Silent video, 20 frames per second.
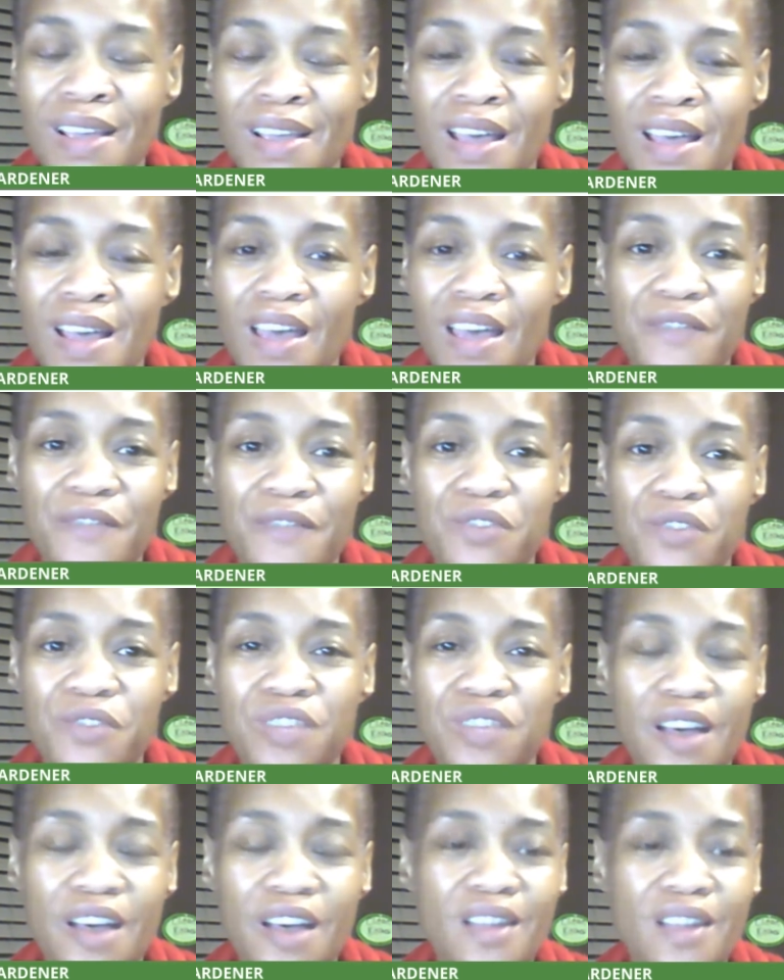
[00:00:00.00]
If you
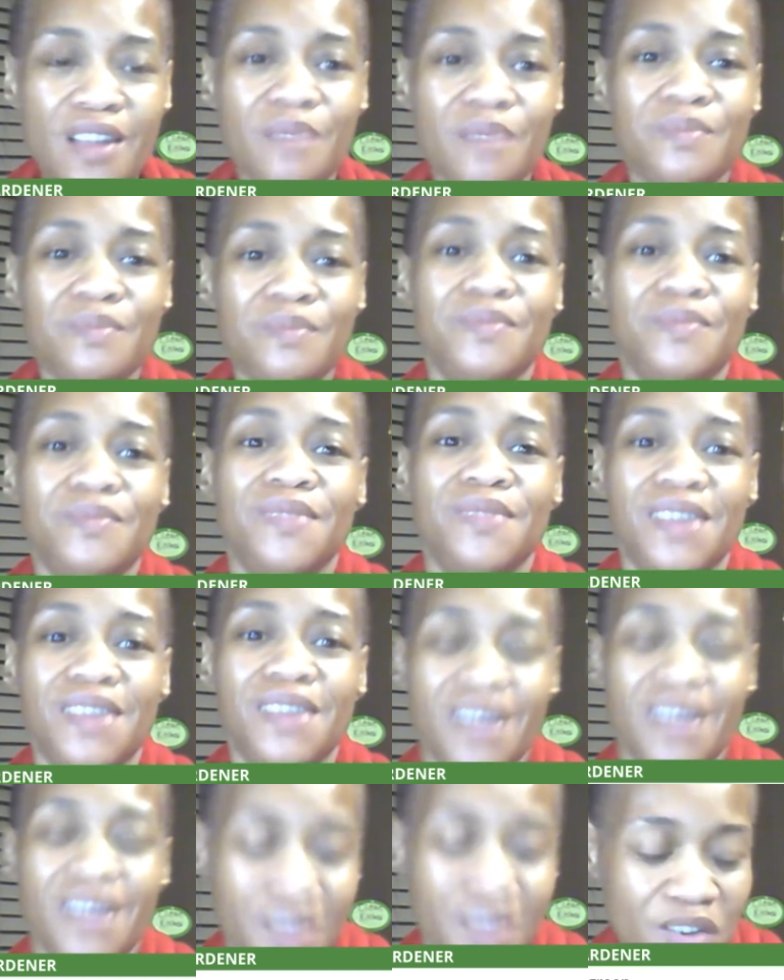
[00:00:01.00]
tell them,
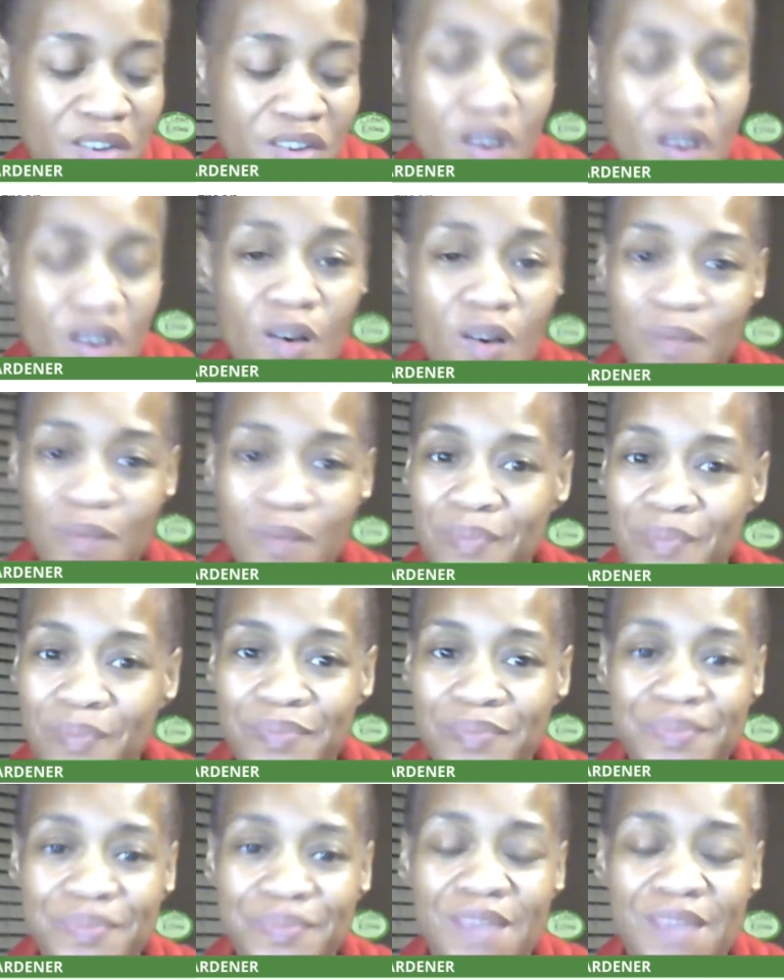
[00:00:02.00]
you know,
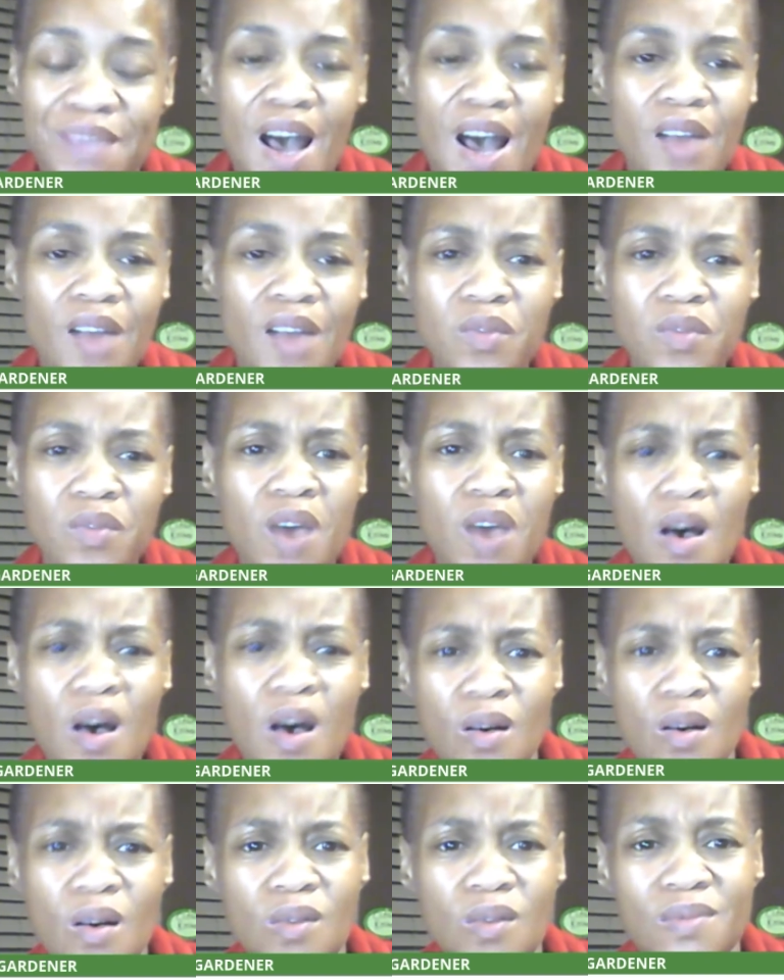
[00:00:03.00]
I don't
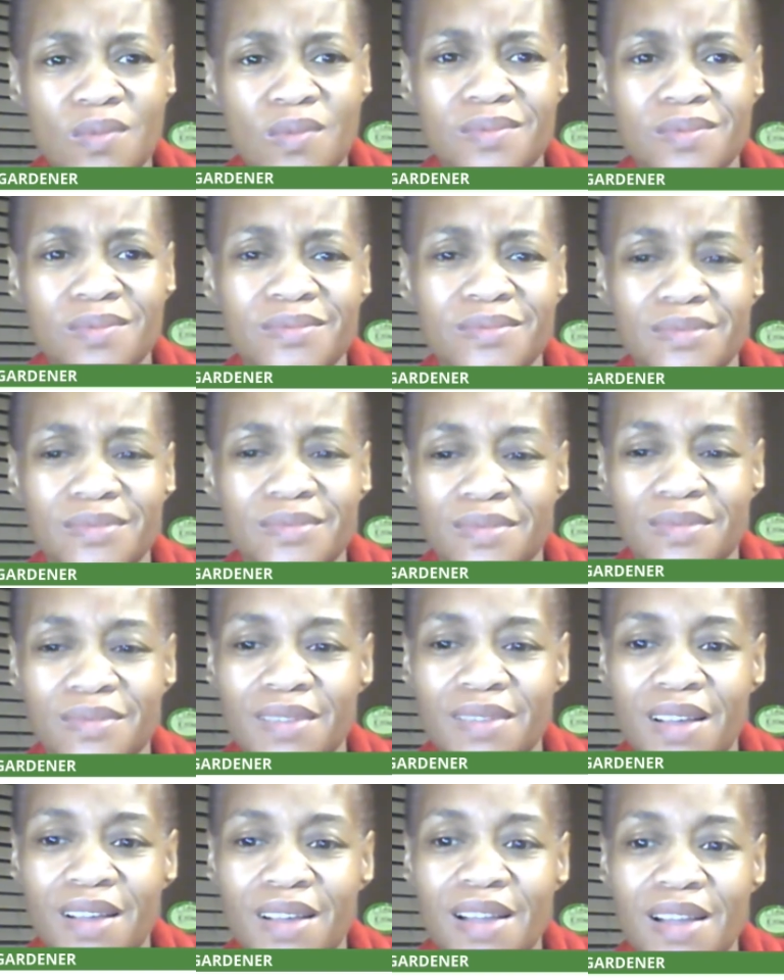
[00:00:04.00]
know,
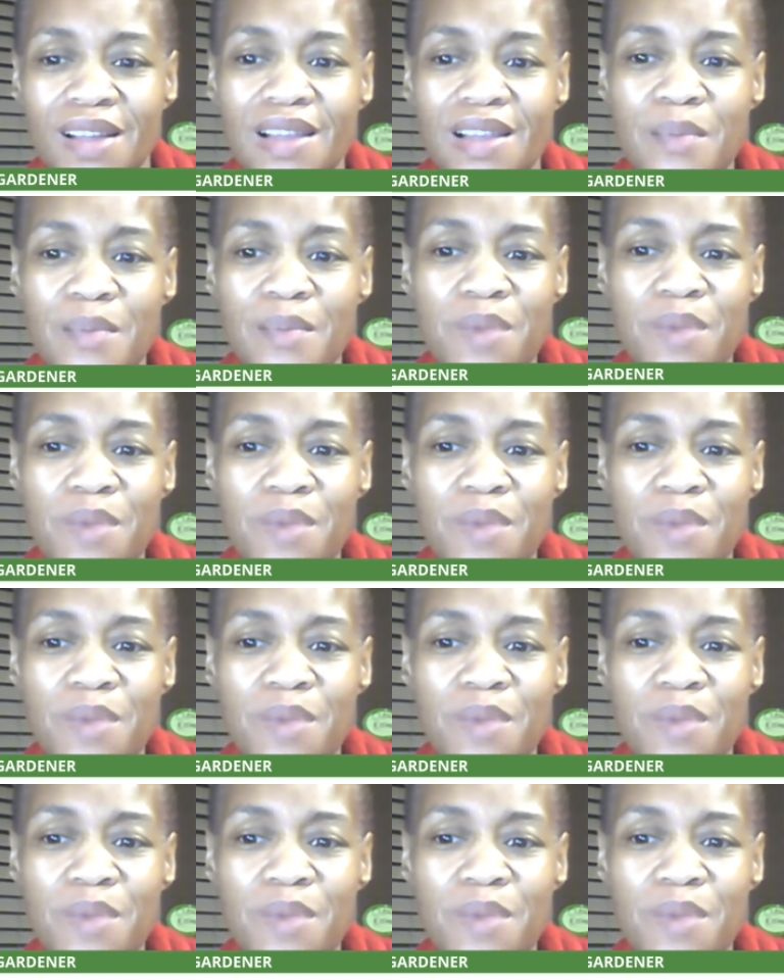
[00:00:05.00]
let me